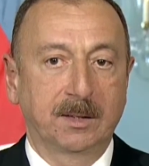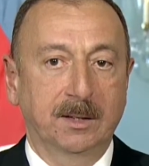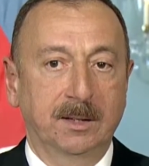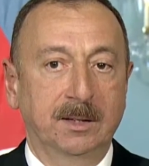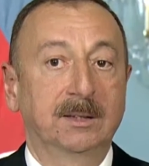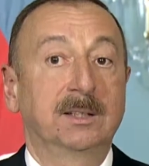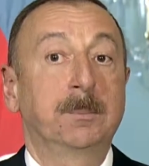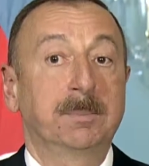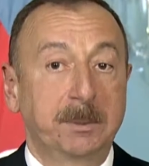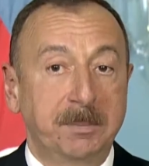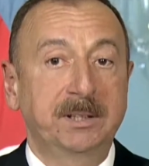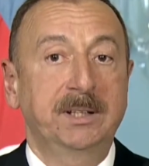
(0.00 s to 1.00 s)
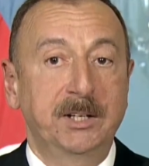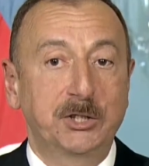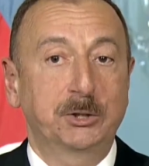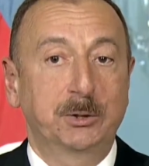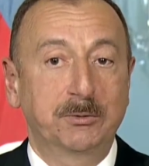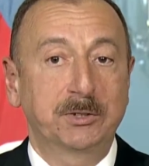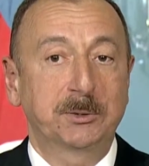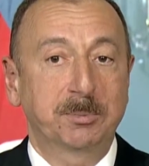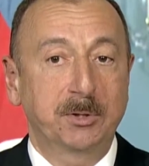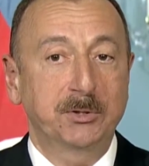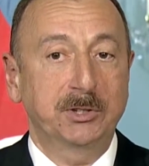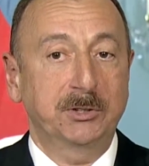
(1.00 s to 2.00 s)
uh, in implementation of this
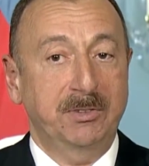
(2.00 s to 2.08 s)
project.